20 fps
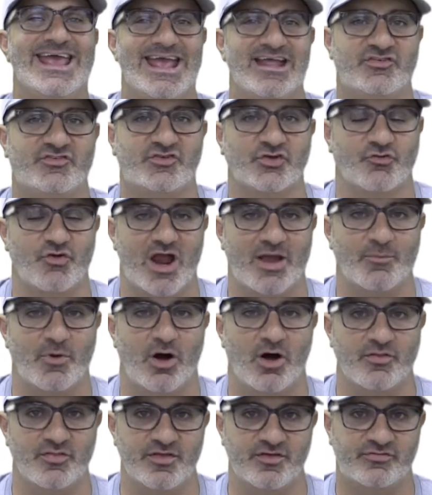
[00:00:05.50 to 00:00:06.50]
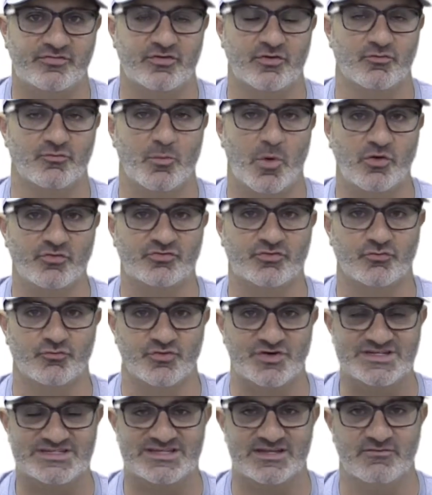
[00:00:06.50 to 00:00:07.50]
Instagram on this most
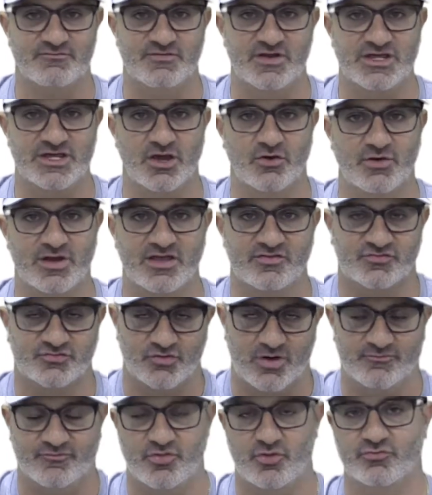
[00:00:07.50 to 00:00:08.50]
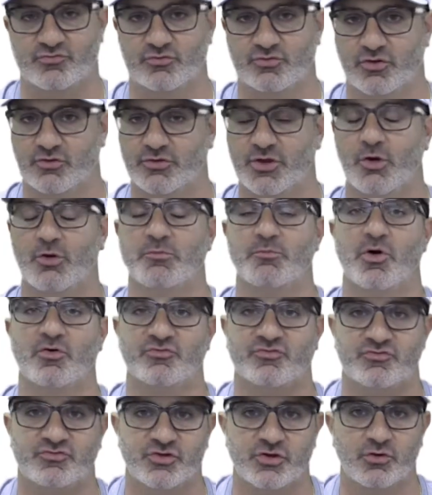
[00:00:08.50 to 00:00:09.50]
recent video. Instagram, for those who don't know, and
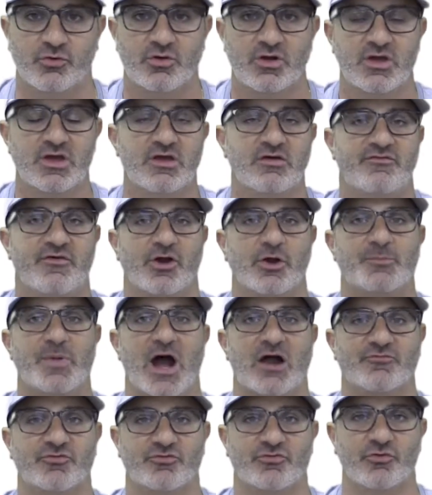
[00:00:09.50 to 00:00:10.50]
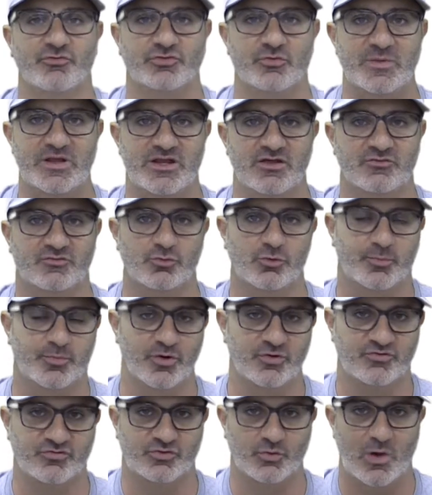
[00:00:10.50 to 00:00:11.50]
most do, very powerful social media tool
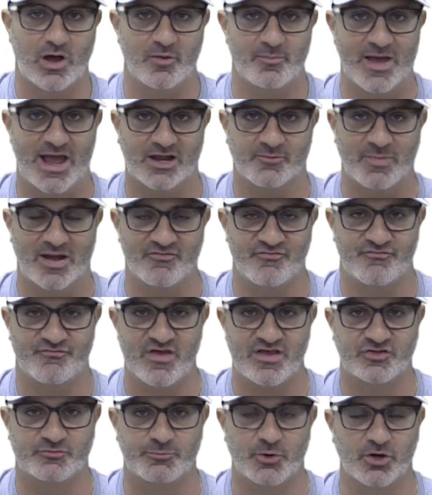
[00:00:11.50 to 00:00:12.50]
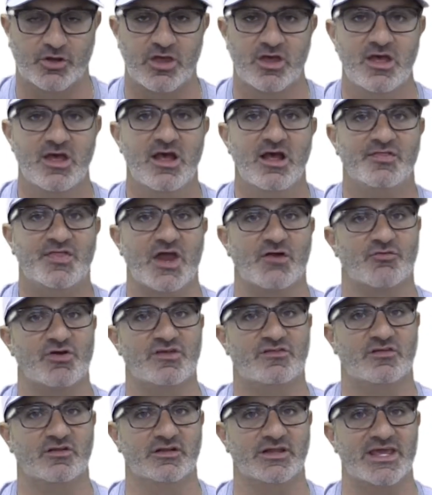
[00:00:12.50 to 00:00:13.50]
purchased a while back by Facebook. They
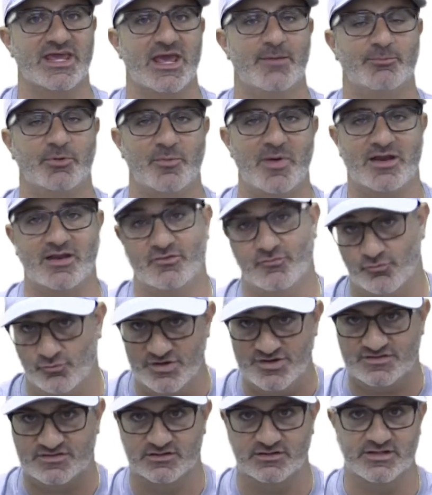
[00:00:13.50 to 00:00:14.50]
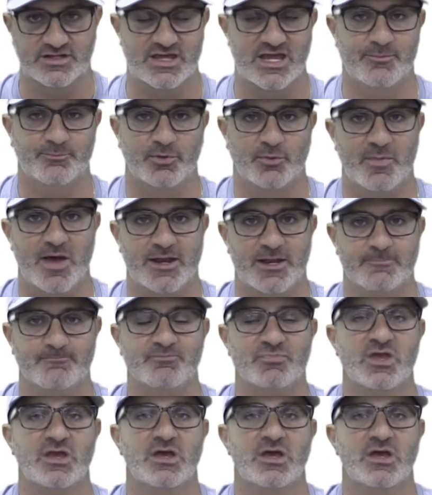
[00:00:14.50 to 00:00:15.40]
recently implemented recently implemented